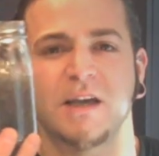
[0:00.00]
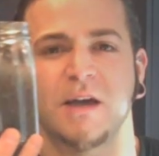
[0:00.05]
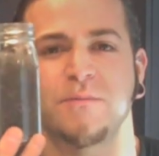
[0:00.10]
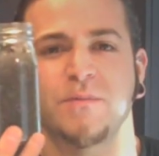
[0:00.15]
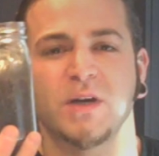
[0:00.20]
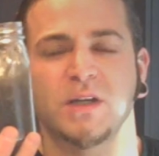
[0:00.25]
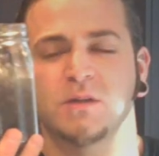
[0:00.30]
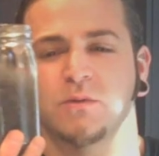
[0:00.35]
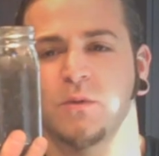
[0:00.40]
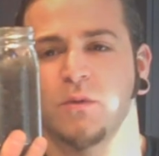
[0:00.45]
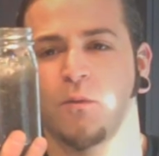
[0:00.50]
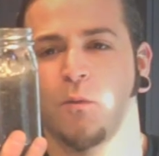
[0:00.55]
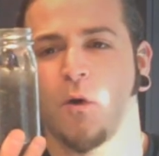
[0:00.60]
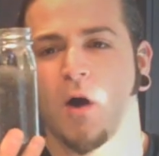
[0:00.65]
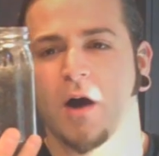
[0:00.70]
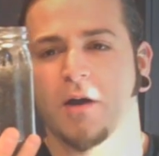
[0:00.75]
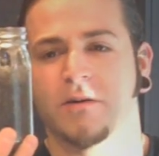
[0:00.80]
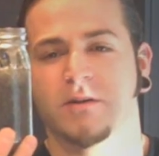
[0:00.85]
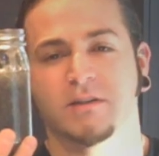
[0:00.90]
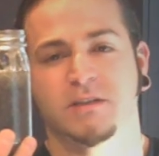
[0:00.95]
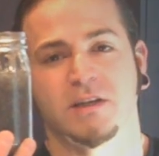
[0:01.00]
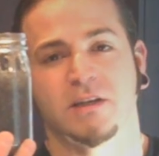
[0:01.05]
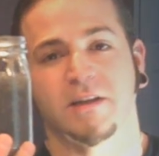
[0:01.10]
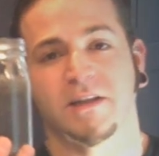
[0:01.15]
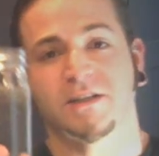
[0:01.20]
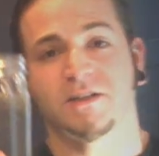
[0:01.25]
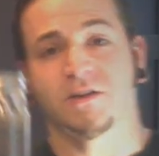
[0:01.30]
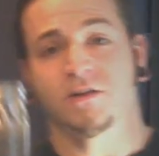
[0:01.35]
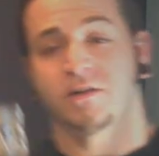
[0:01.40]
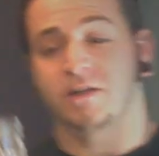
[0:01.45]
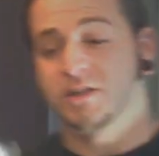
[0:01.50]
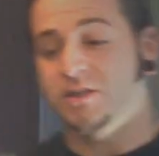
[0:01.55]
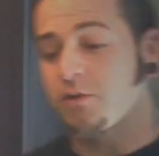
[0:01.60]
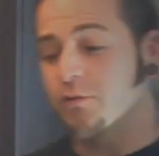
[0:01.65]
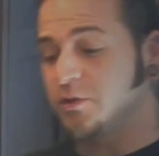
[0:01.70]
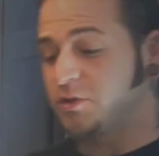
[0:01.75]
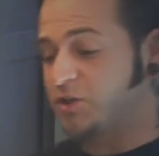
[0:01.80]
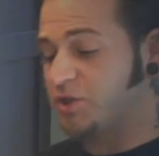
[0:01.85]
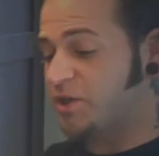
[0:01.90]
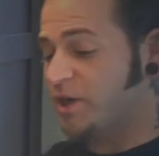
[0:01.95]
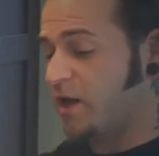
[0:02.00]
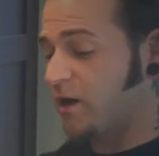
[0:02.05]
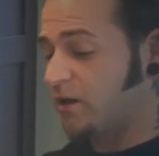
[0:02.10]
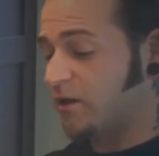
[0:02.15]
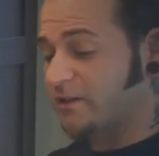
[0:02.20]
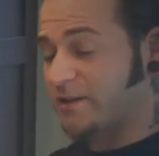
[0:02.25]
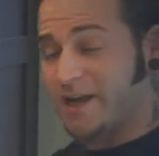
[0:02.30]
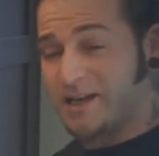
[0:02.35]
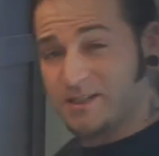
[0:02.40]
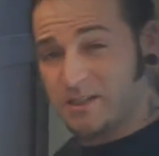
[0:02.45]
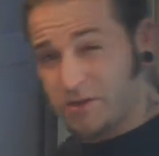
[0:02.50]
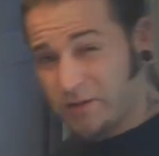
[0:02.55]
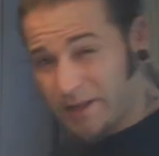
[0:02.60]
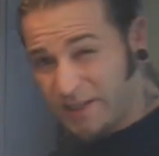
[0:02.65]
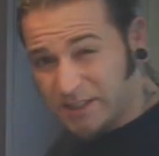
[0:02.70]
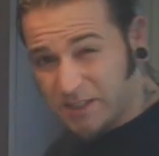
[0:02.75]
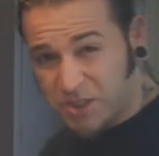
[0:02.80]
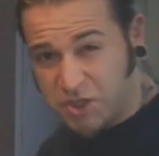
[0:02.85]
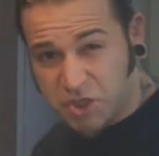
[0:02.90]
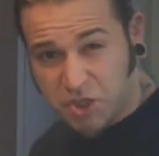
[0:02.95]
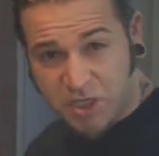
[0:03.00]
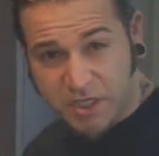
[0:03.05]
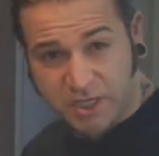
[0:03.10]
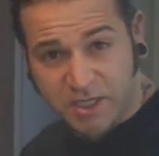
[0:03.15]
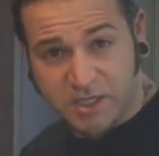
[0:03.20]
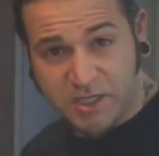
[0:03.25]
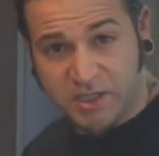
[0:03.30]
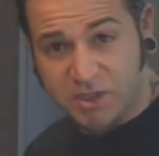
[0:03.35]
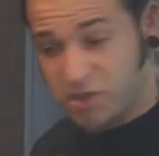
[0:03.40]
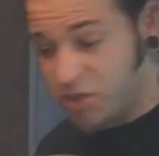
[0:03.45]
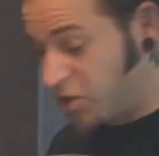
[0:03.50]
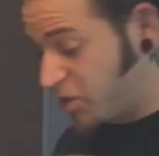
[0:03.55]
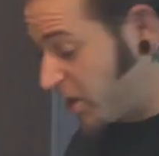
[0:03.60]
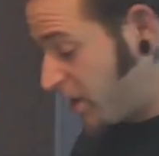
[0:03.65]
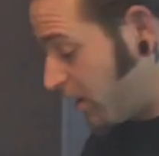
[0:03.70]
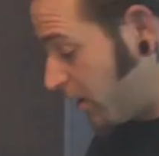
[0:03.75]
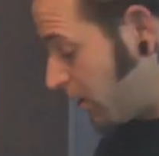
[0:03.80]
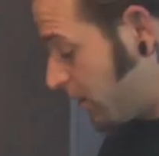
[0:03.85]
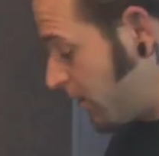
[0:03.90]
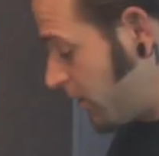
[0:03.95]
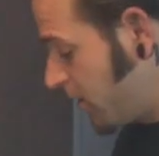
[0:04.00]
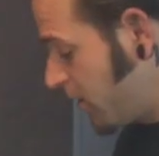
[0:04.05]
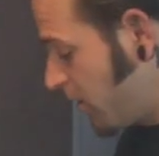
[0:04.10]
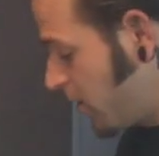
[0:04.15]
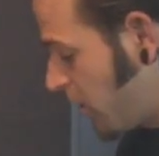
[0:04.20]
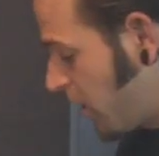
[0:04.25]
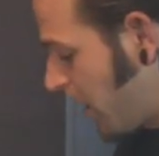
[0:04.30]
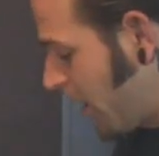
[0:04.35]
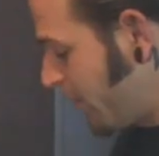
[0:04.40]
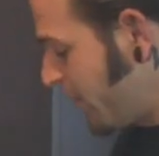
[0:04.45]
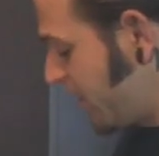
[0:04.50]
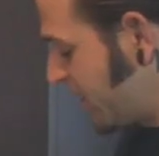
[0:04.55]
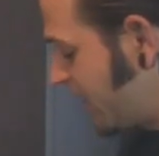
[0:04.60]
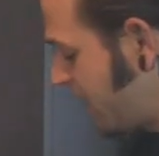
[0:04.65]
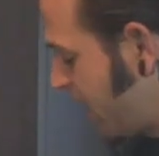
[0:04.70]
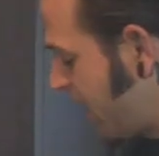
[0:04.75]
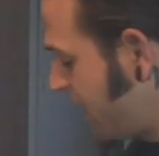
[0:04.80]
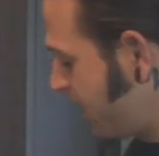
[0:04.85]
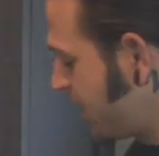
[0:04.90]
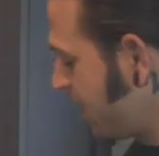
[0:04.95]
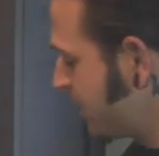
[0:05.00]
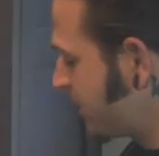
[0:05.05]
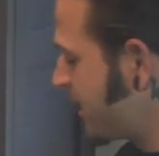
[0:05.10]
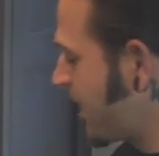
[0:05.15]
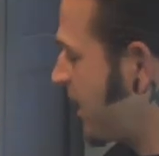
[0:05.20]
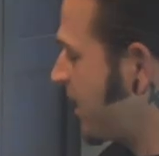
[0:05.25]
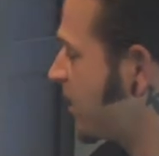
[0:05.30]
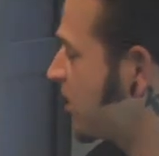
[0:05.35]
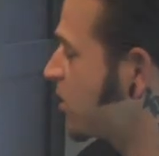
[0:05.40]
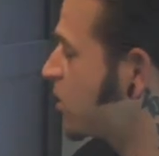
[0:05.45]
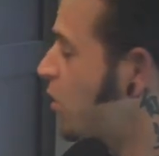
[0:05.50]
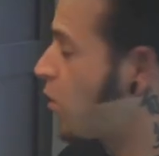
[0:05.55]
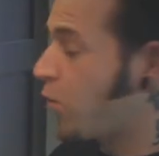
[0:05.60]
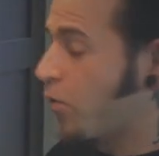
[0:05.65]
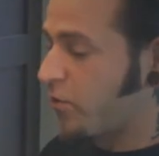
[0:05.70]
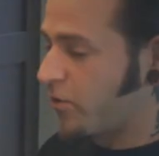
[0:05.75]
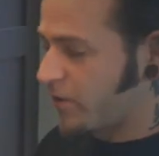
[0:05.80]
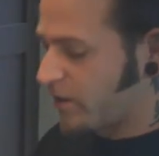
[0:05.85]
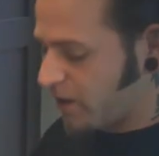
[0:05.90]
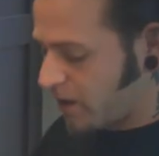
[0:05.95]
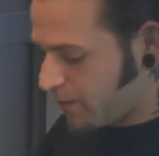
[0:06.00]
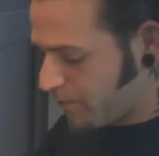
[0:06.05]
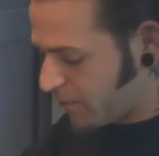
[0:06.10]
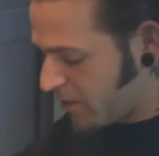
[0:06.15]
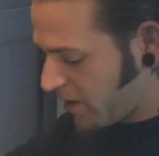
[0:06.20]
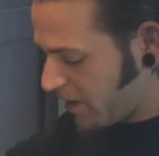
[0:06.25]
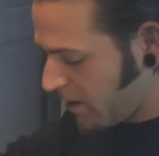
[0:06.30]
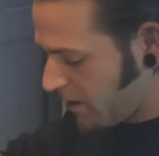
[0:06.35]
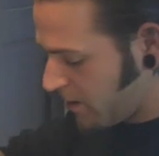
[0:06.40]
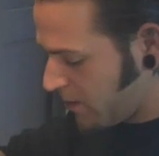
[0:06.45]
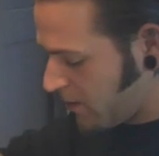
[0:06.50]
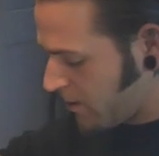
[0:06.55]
I mixed with water until they turned into a gel, and that's so that's a chia gel. I'm gonna take that's a quarter cup there.